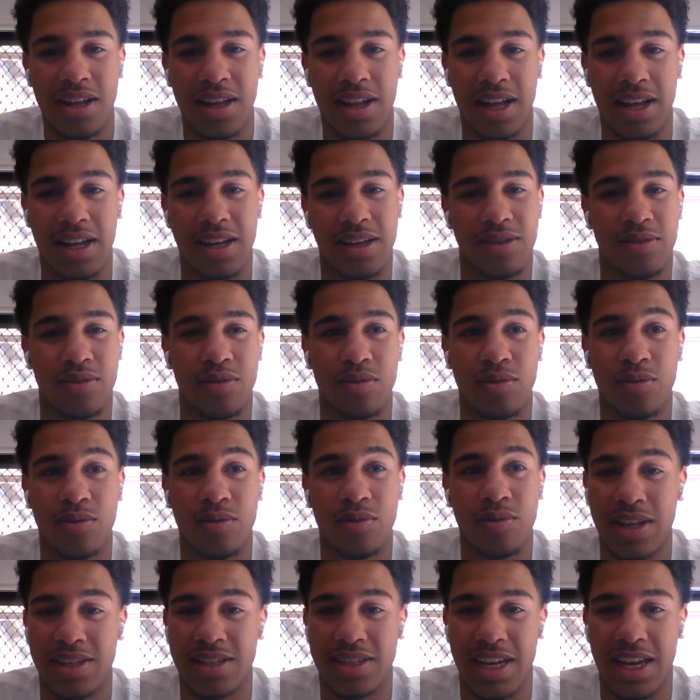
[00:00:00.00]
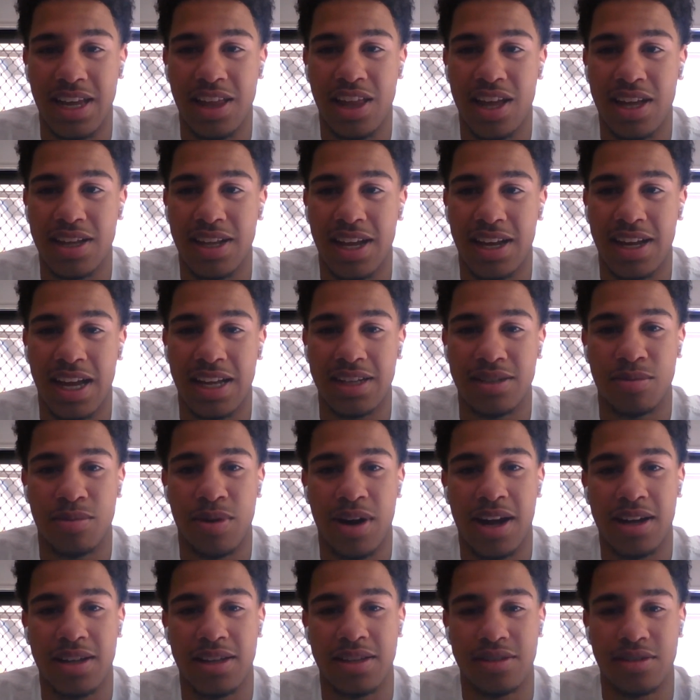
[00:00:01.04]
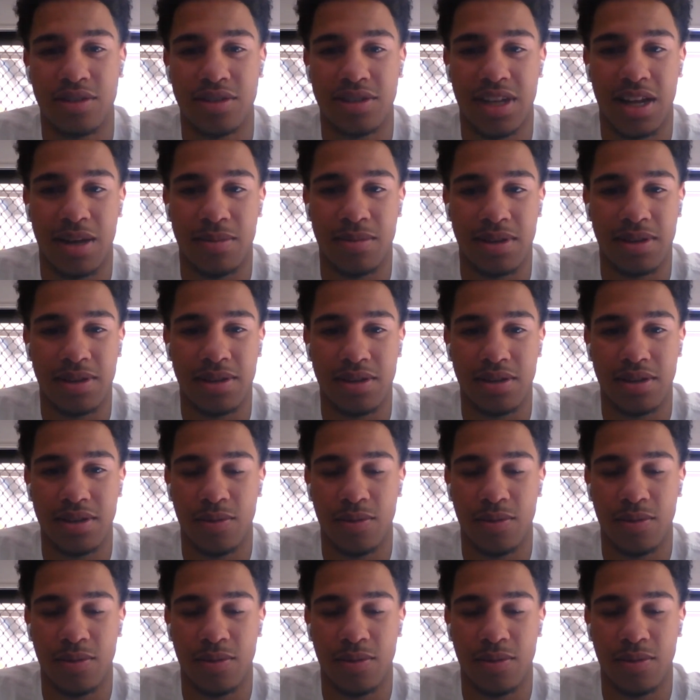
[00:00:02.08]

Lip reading: Like when CJ like has practice or something